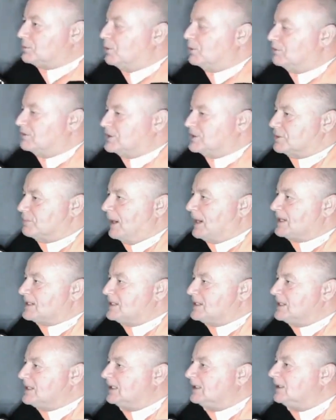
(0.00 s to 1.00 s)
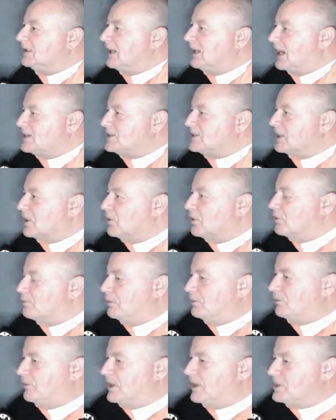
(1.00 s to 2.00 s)
more respected as a golf
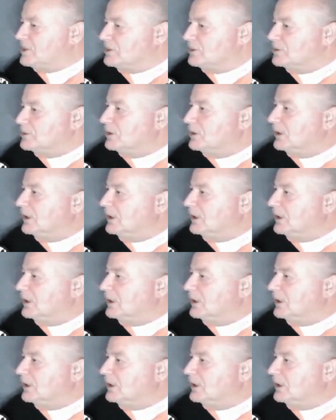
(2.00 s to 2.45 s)
professional.